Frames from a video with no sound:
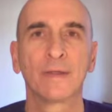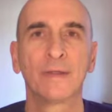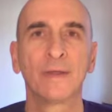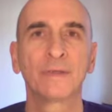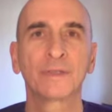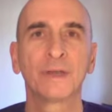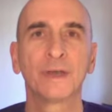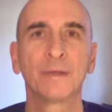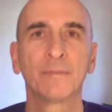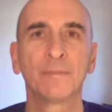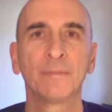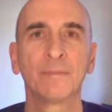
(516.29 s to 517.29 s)
There's
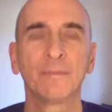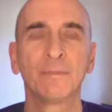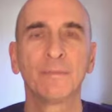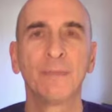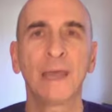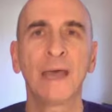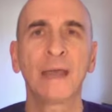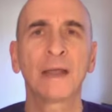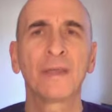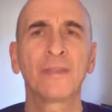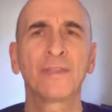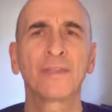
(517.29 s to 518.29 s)
a man
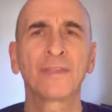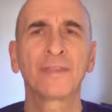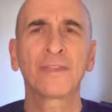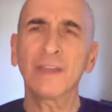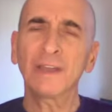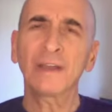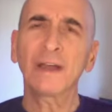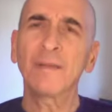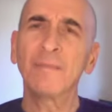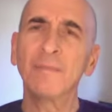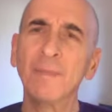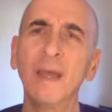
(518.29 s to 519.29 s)
I think
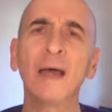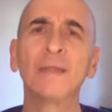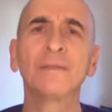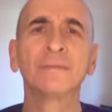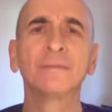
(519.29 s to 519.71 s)
I met